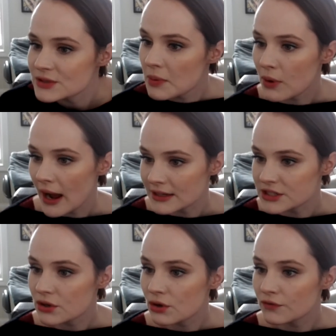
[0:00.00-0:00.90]
would it be
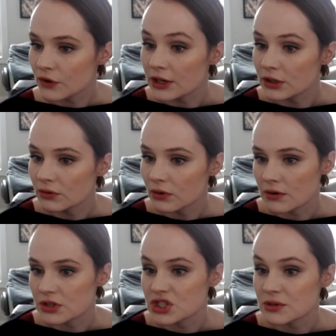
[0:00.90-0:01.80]
practical for onion
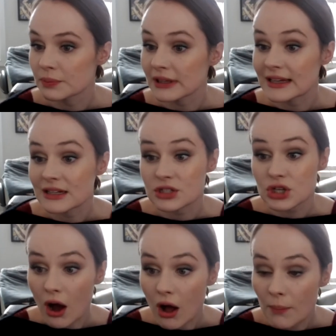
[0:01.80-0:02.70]
growers to plant
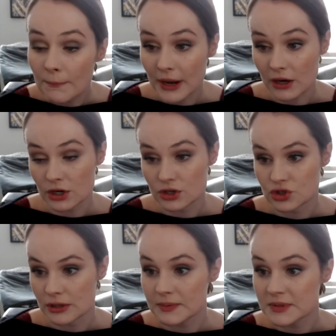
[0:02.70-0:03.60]
tall barrier
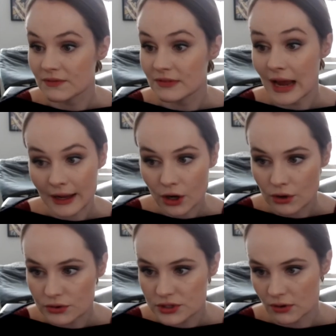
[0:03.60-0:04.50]
strips of
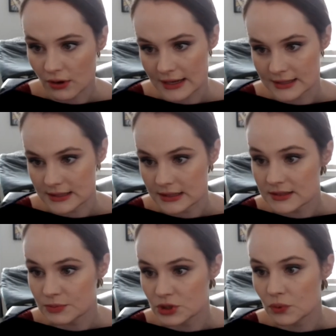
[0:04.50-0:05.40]
non-host grasses
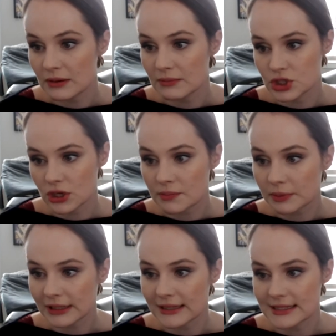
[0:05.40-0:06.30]
between mature
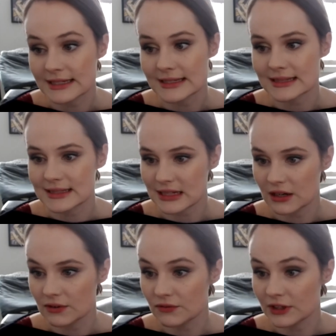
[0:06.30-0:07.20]
plantings and
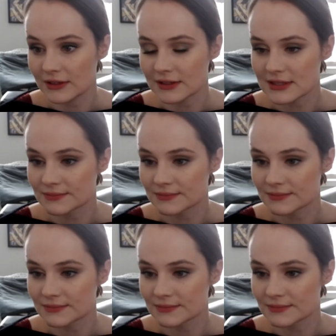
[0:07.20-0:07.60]
seeded fields?